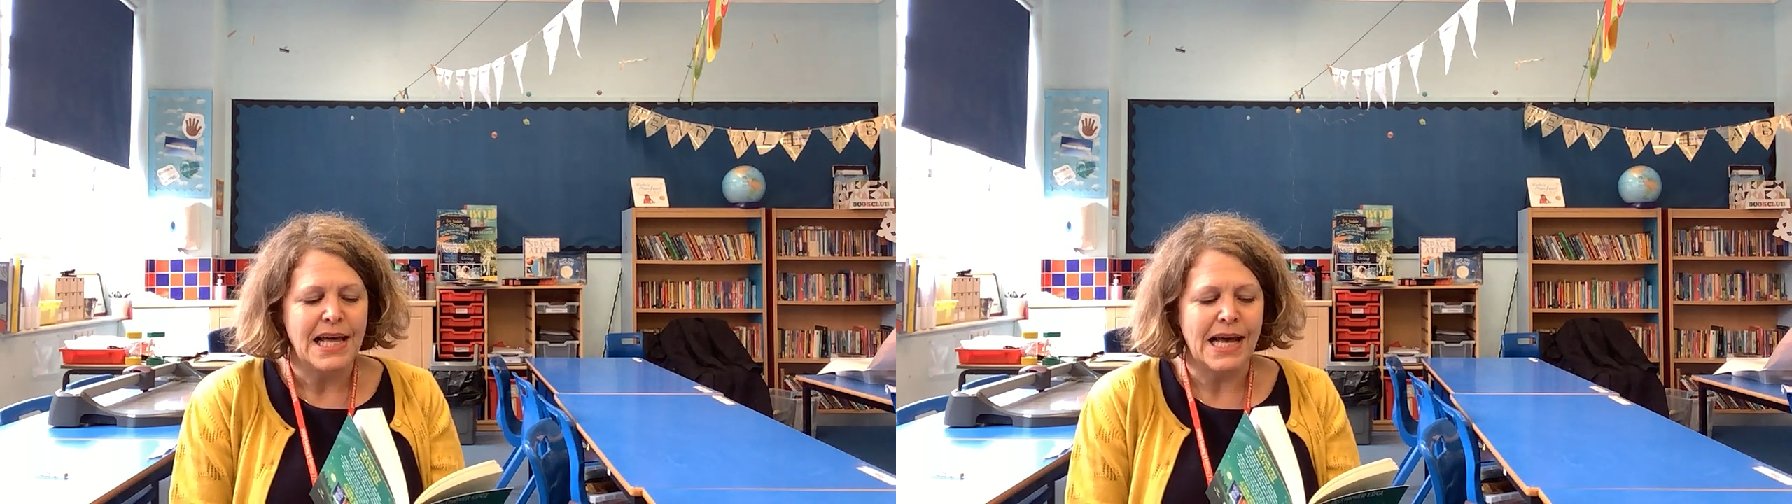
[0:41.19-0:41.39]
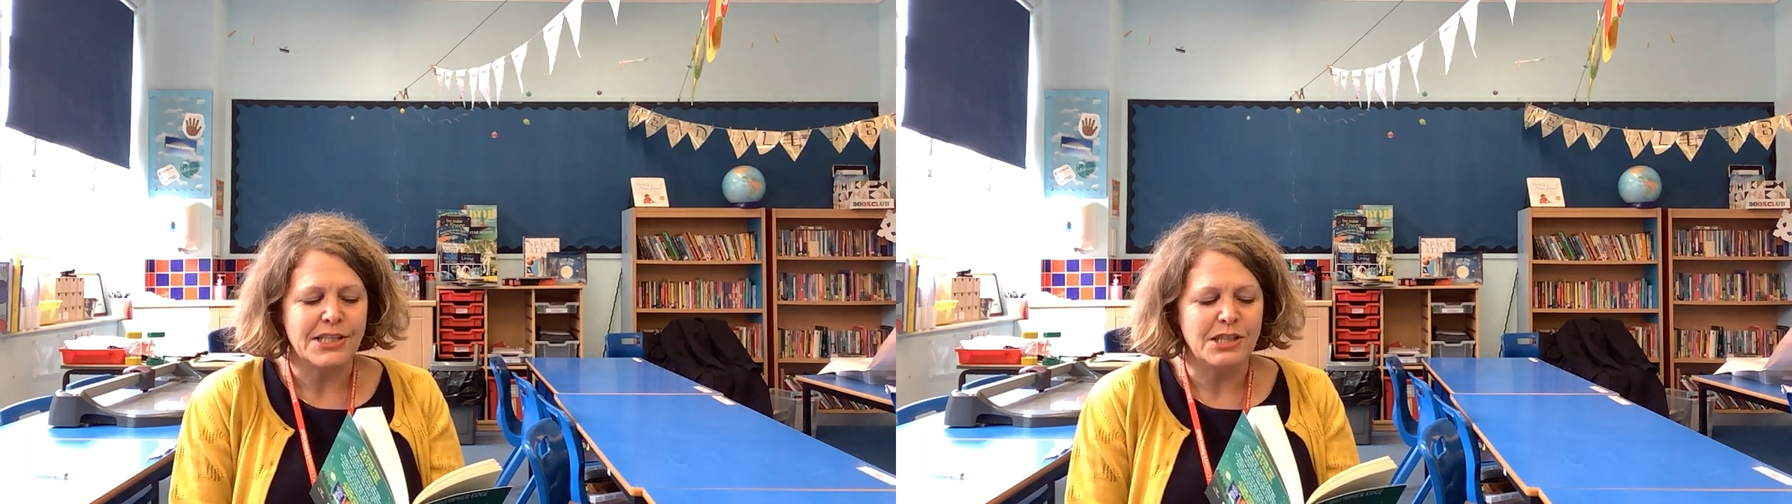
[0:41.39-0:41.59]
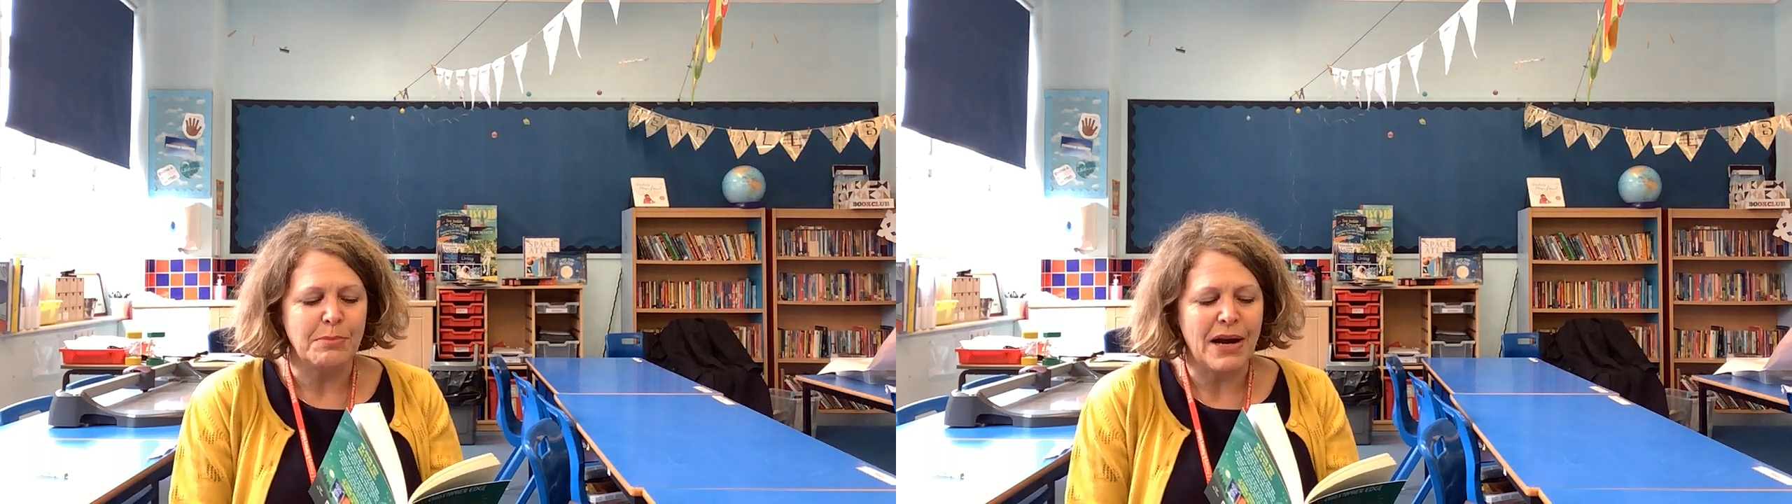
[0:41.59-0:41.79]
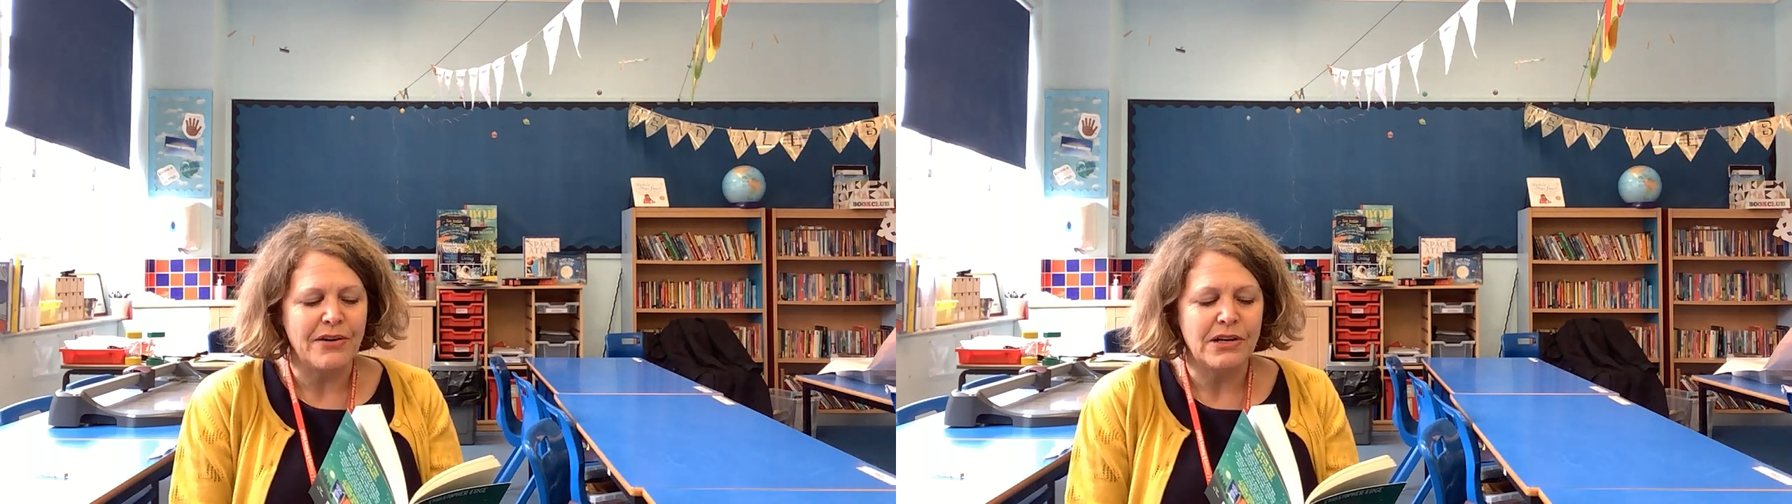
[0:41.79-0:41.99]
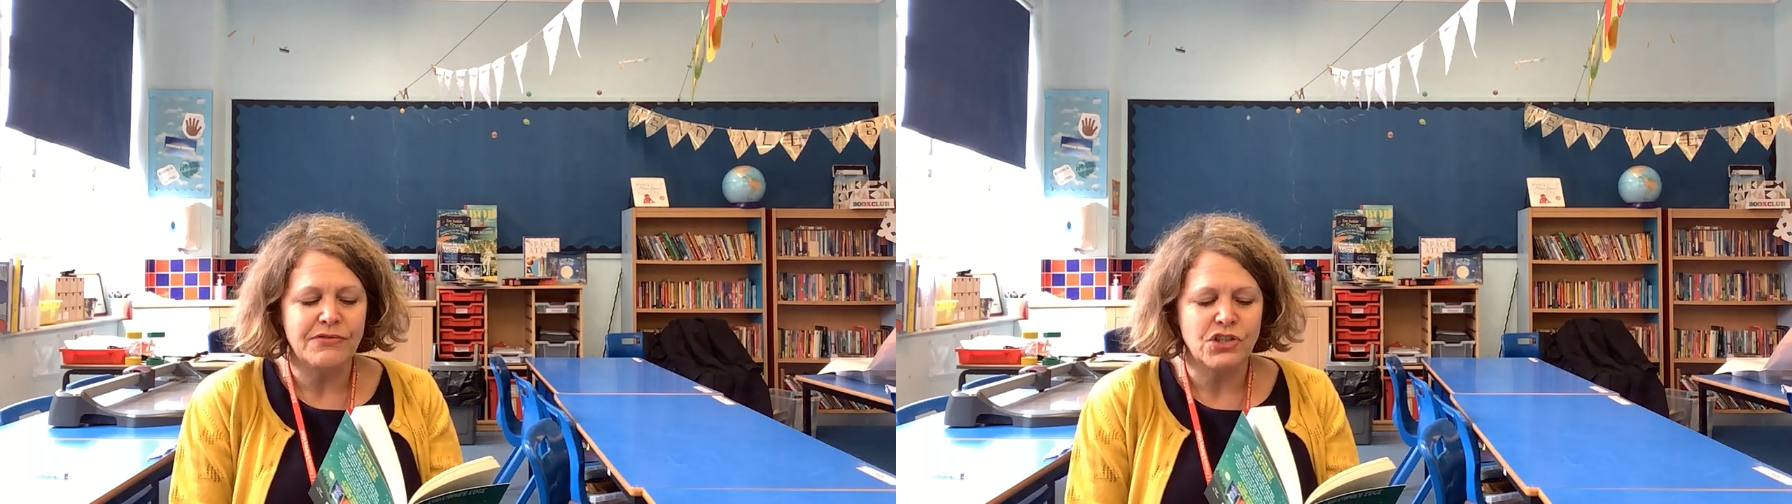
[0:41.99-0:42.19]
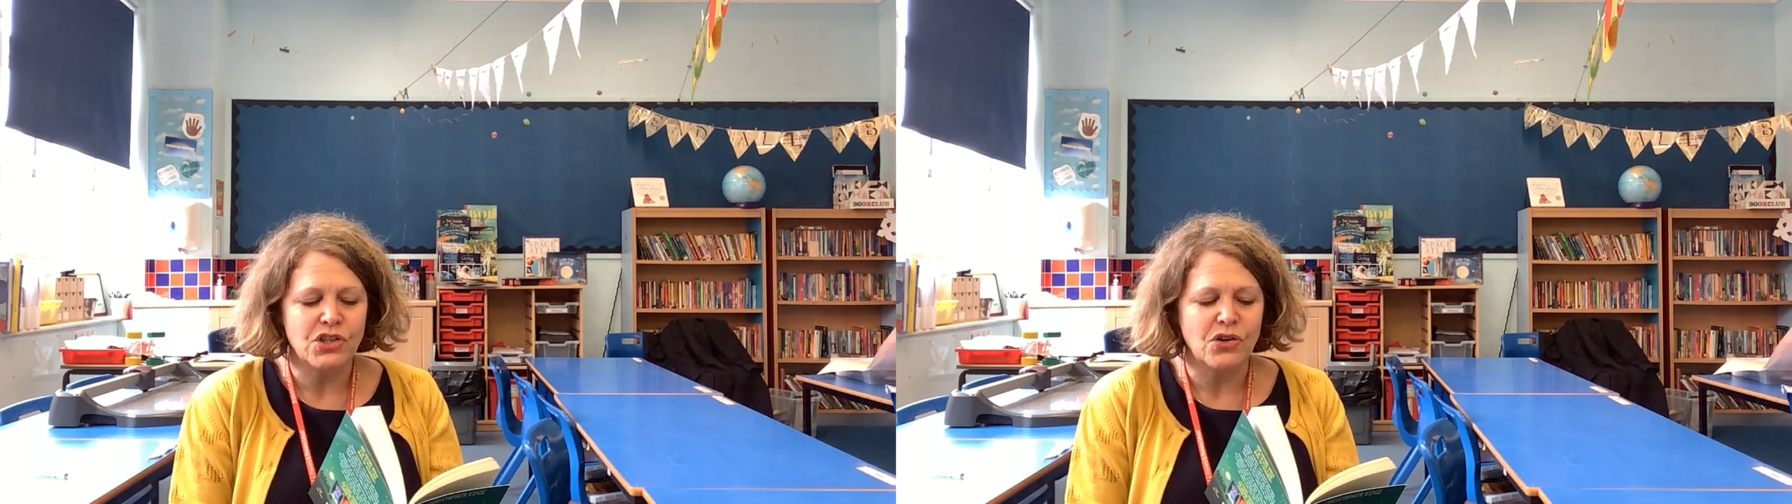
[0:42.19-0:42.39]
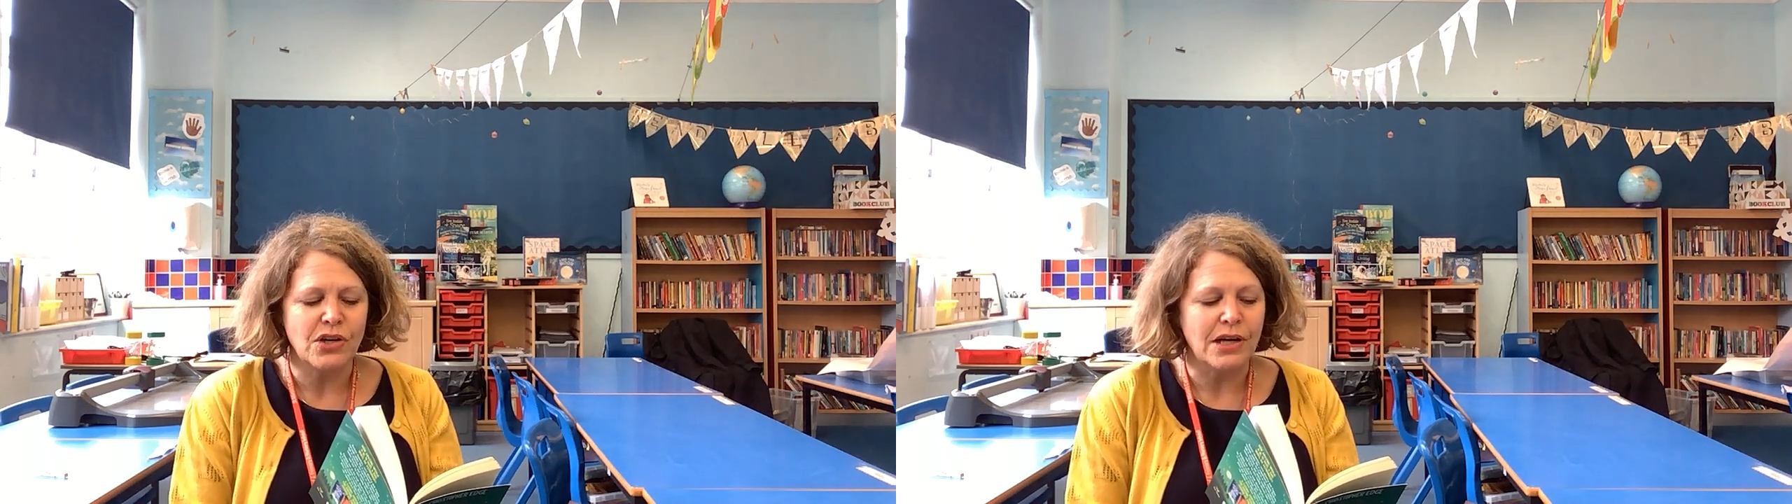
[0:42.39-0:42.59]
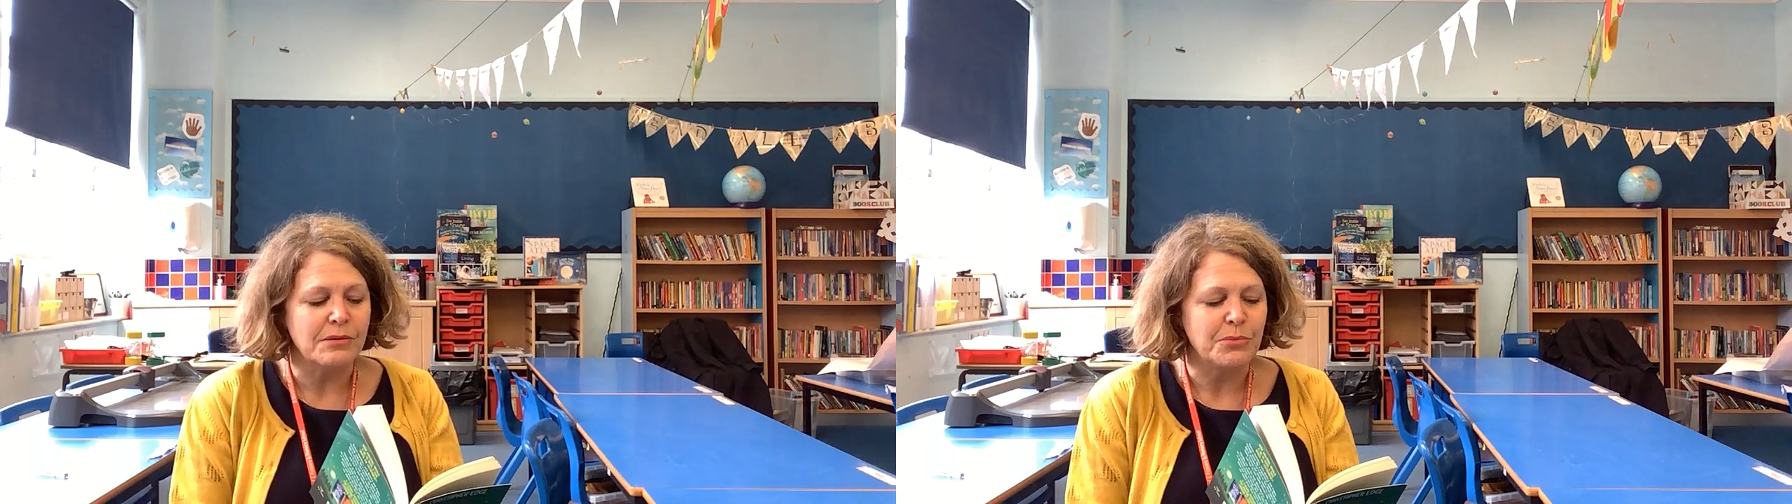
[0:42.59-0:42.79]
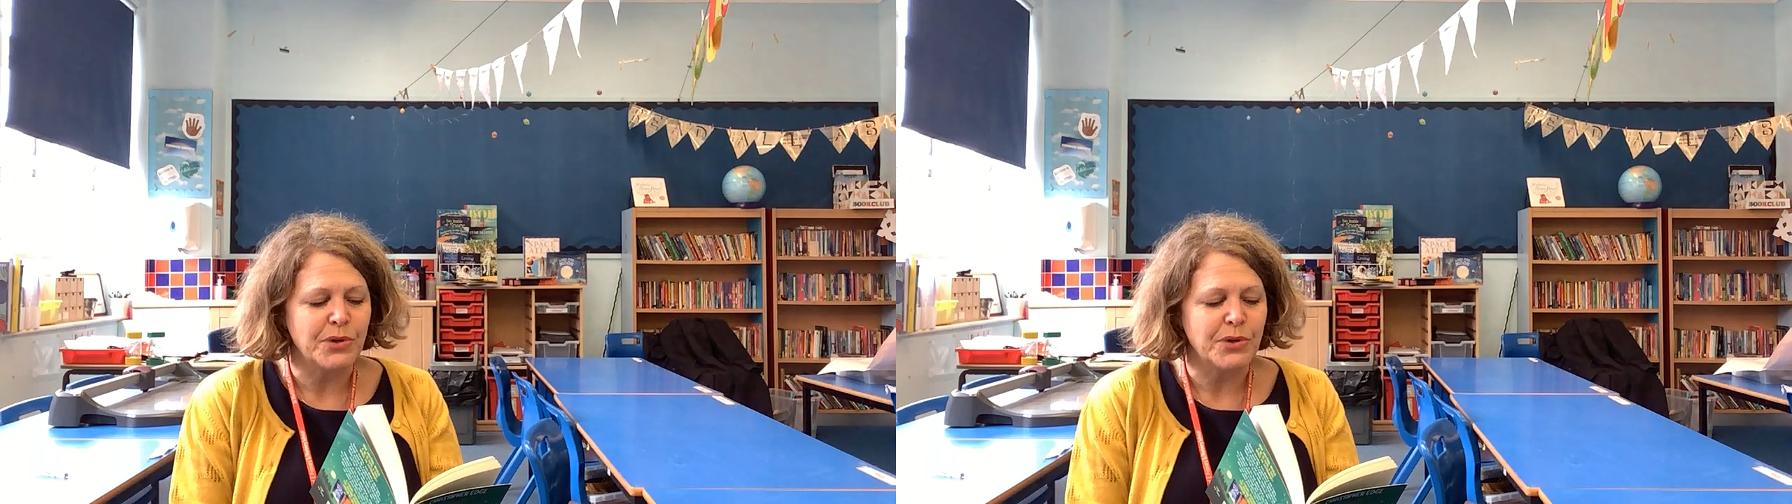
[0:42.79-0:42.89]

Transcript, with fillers: as the barrel of the shotgun